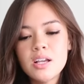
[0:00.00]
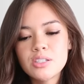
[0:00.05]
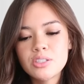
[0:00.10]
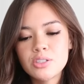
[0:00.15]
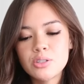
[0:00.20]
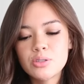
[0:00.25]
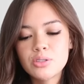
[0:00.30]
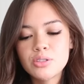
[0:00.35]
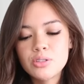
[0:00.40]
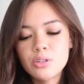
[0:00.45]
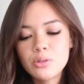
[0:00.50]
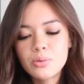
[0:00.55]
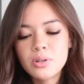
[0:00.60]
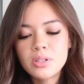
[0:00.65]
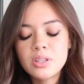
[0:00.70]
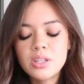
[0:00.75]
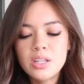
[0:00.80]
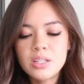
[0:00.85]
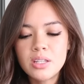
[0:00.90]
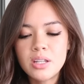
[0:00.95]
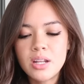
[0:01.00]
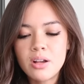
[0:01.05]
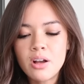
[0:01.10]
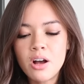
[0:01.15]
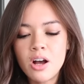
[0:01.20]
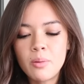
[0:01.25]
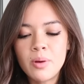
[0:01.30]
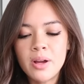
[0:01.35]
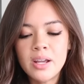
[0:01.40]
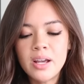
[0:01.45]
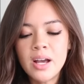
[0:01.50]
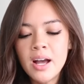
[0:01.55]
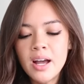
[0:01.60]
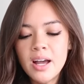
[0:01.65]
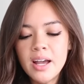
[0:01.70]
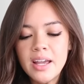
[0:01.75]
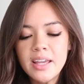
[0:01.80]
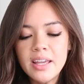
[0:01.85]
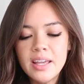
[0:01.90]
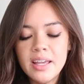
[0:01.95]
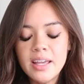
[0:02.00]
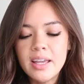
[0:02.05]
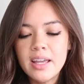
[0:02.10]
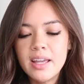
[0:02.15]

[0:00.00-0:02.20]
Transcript: So this is the one thing that caught my eye